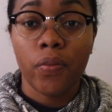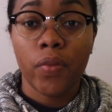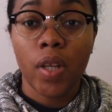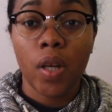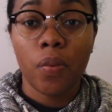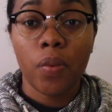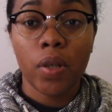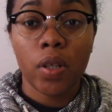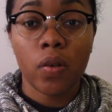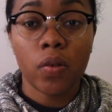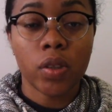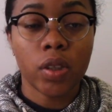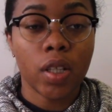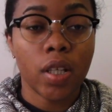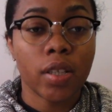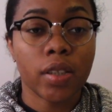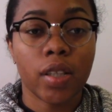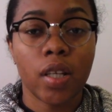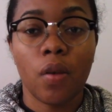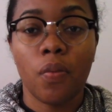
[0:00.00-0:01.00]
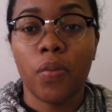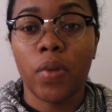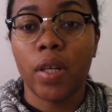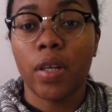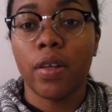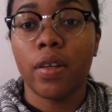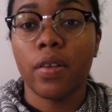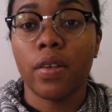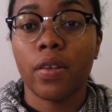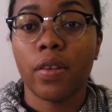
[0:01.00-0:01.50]
there'll be no chance they'll
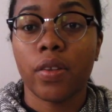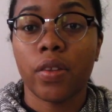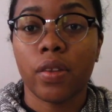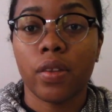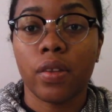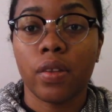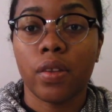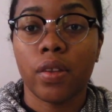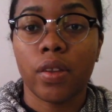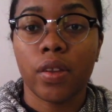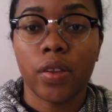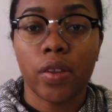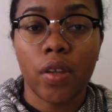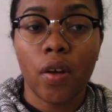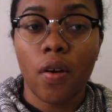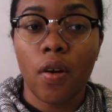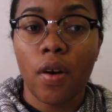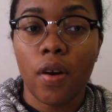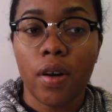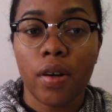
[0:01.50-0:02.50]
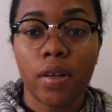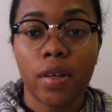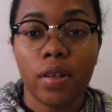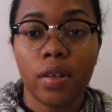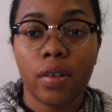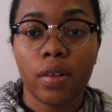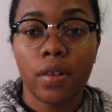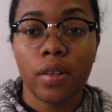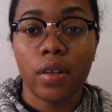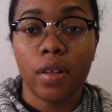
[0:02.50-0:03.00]
be third
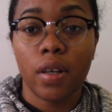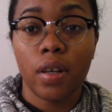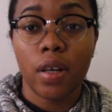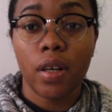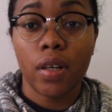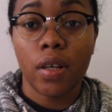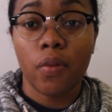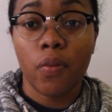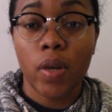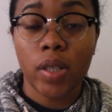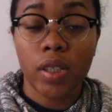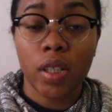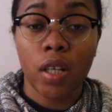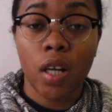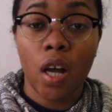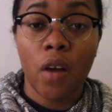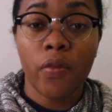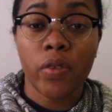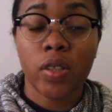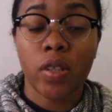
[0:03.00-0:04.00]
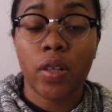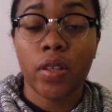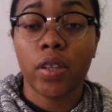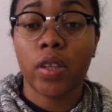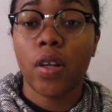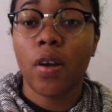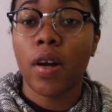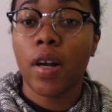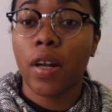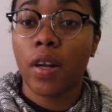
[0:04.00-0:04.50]
in the Western Conference or
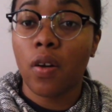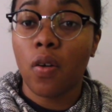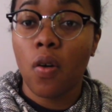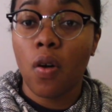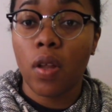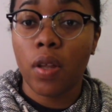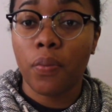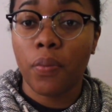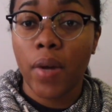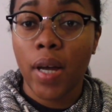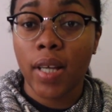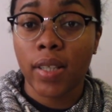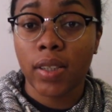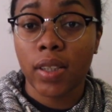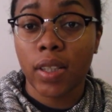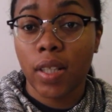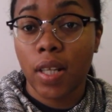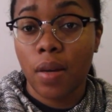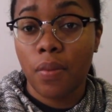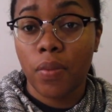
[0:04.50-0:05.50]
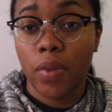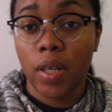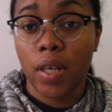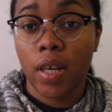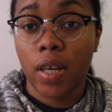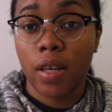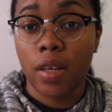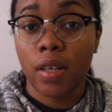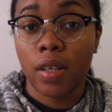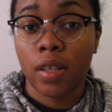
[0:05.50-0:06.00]
third at all best in the
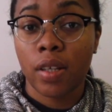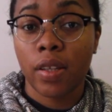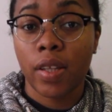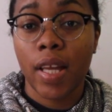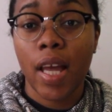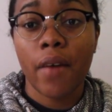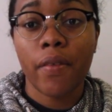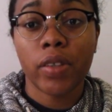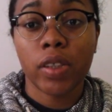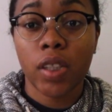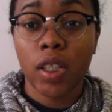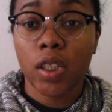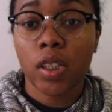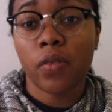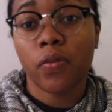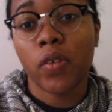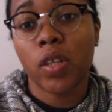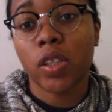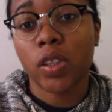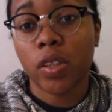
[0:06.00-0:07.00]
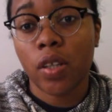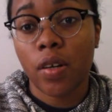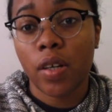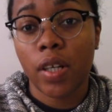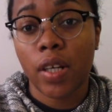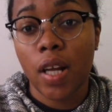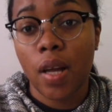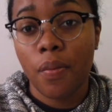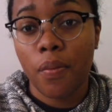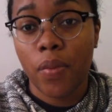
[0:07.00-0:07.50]
NBA. They have a chance to finish third
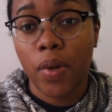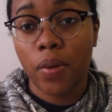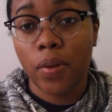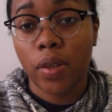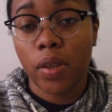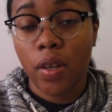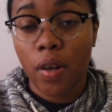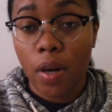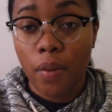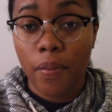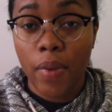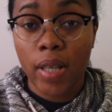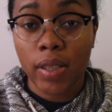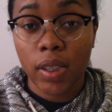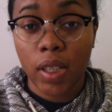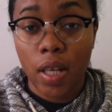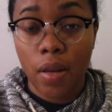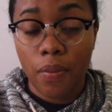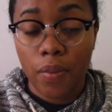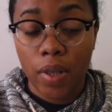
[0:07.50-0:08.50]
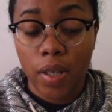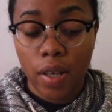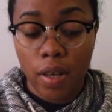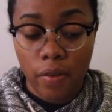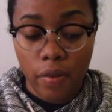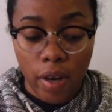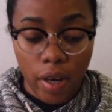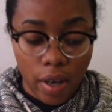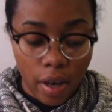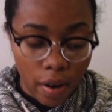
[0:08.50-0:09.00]
in the NBA, third best in the
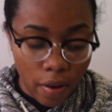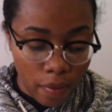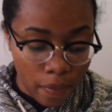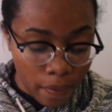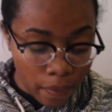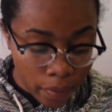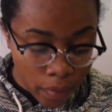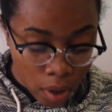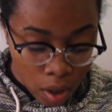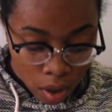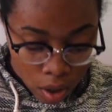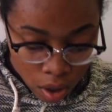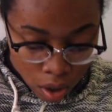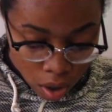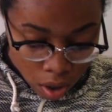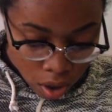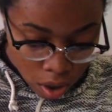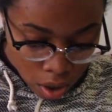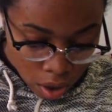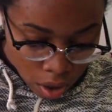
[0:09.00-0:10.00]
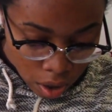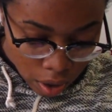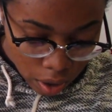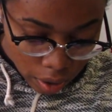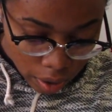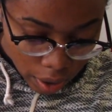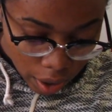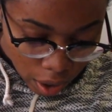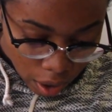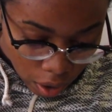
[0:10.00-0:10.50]
NBA right now.
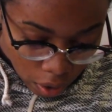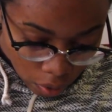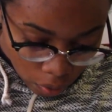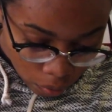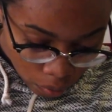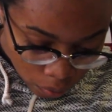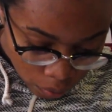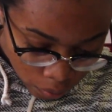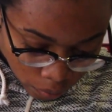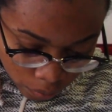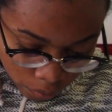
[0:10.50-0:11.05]
Now,